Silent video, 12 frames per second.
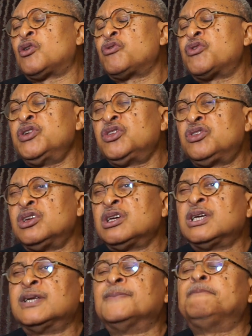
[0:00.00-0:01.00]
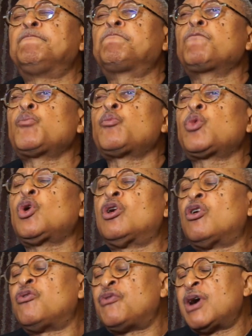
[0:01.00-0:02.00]
of rethinking
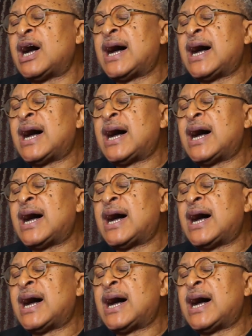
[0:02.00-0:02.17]
of